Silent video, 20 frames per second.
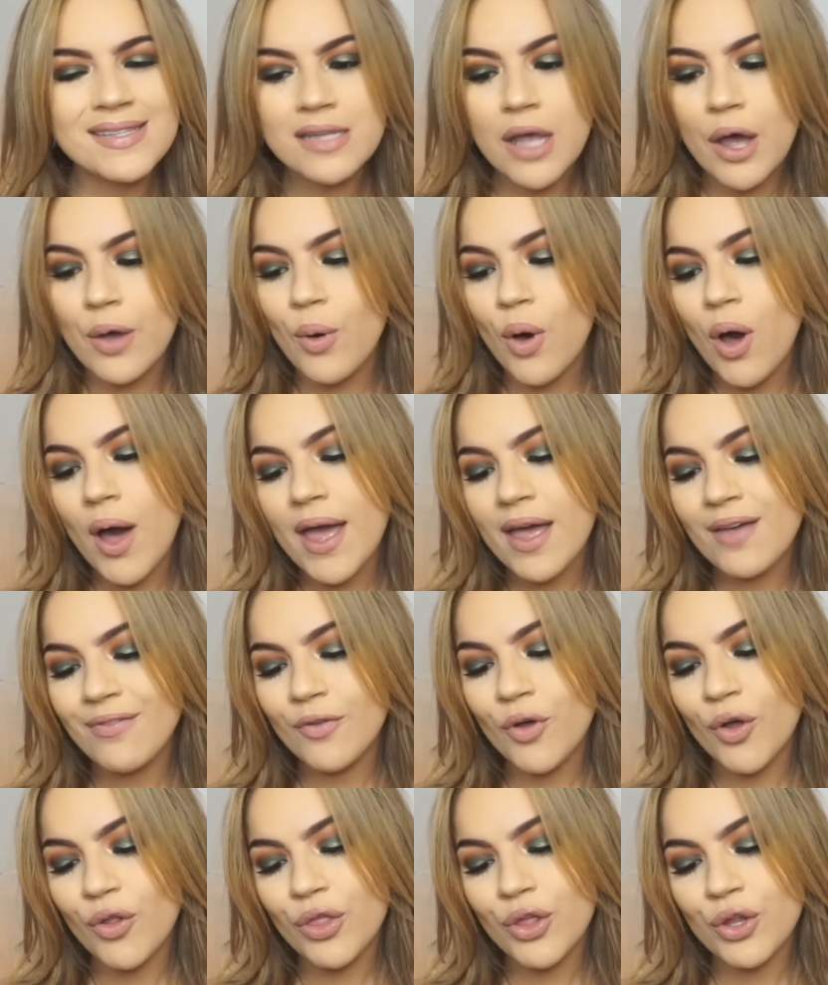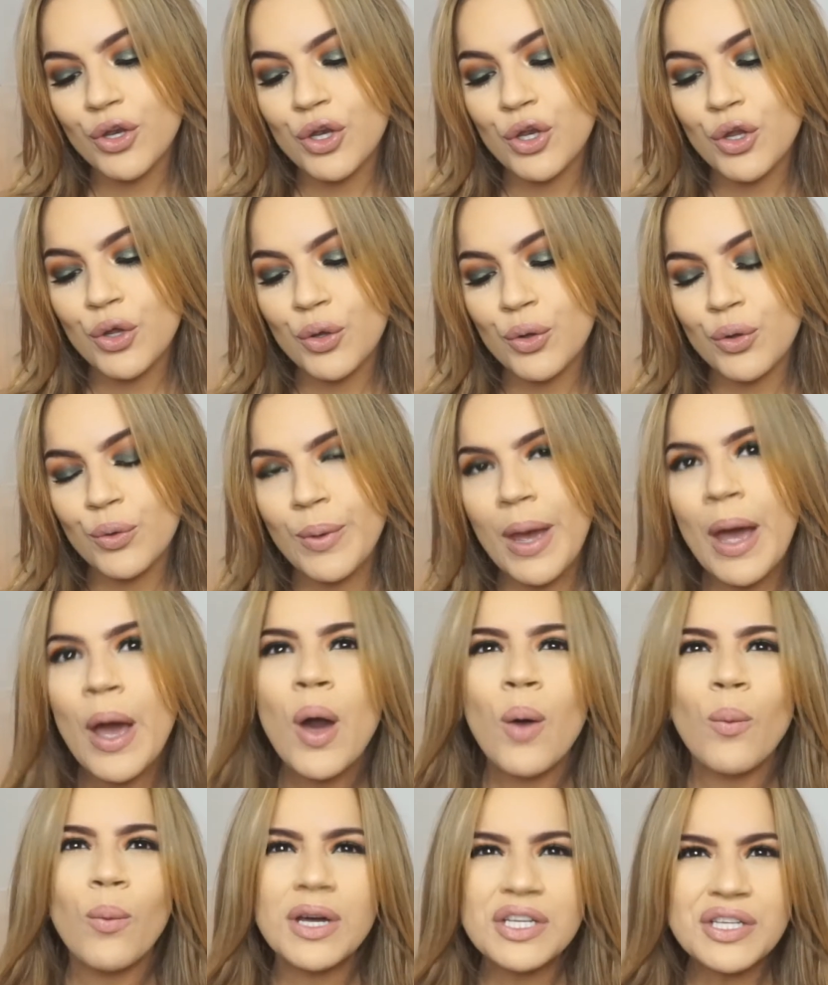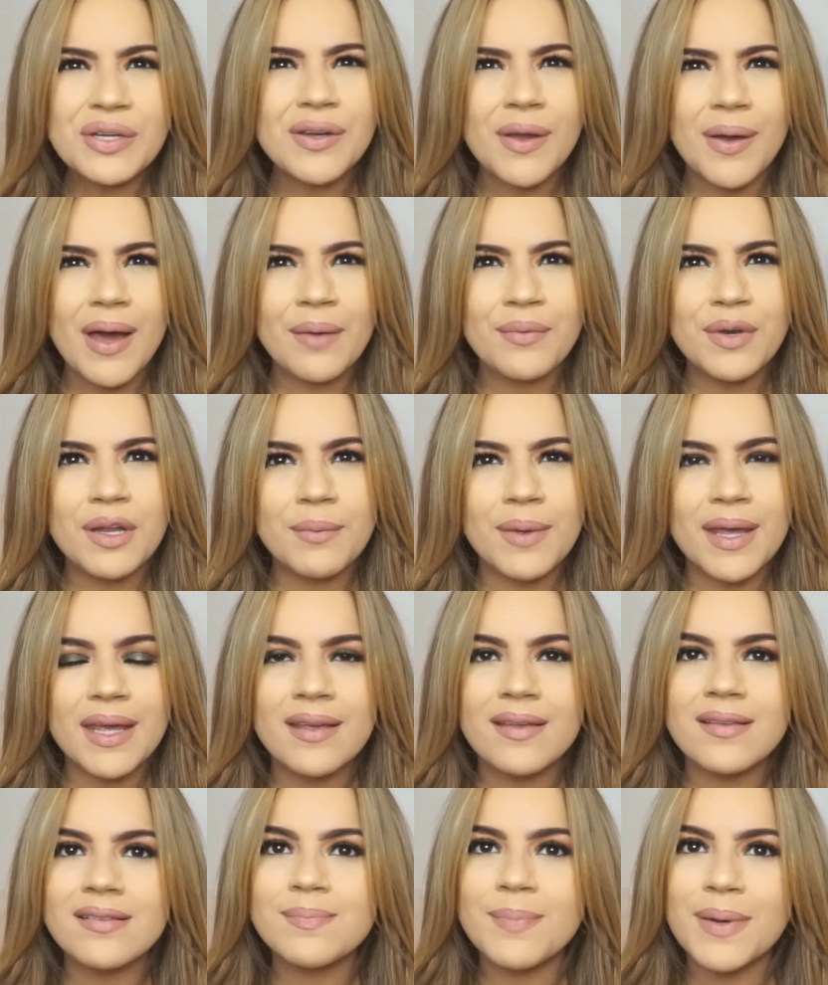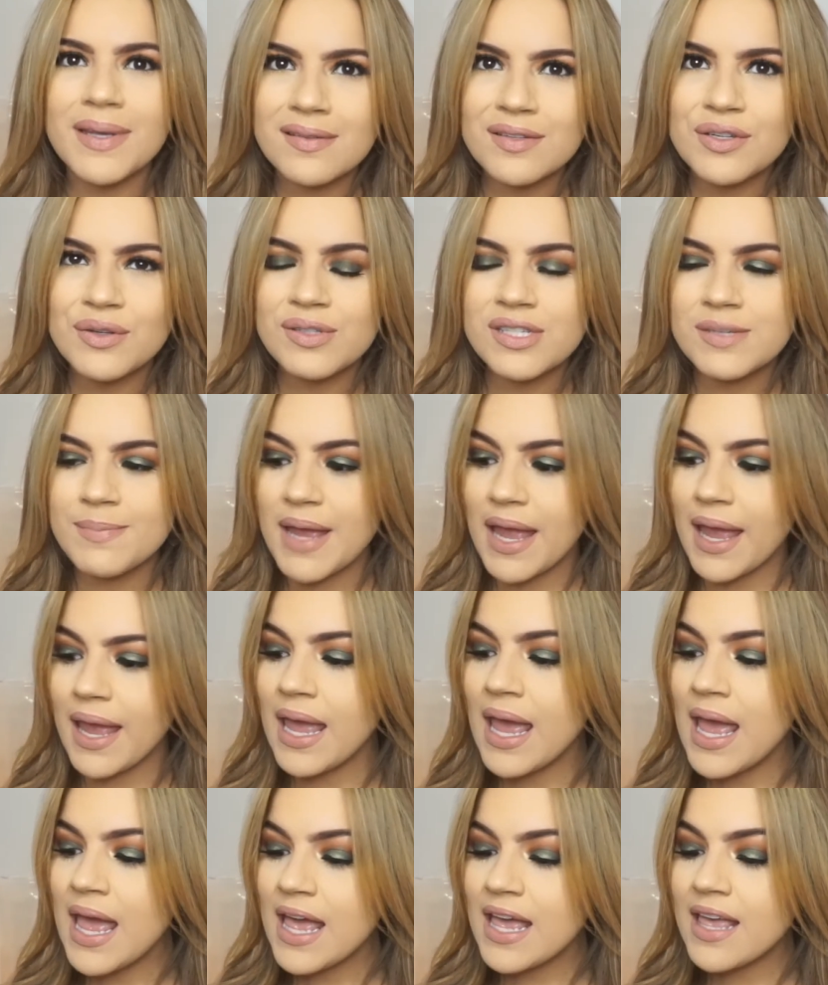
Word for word: So I have got the new, well, I don't know how new it is, but it's new to me.